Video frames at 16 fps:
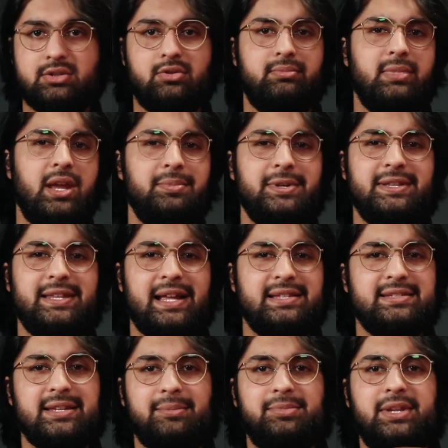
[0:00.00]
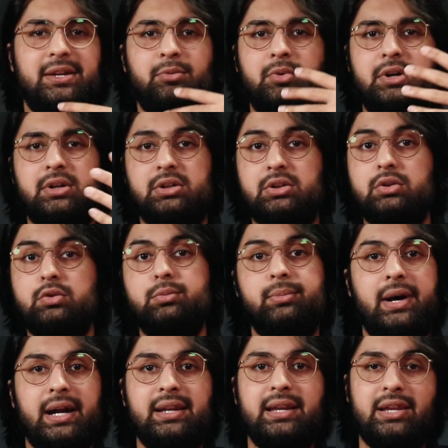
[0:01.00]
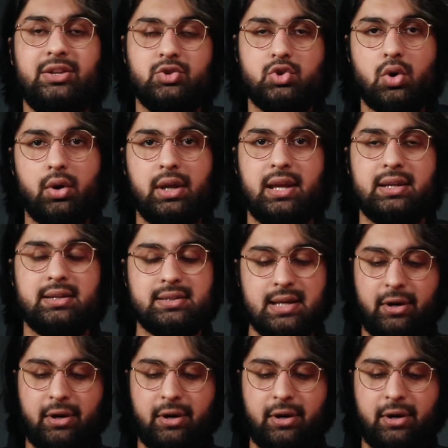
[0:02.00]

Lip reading: So maybe that's something where you might enjoy it.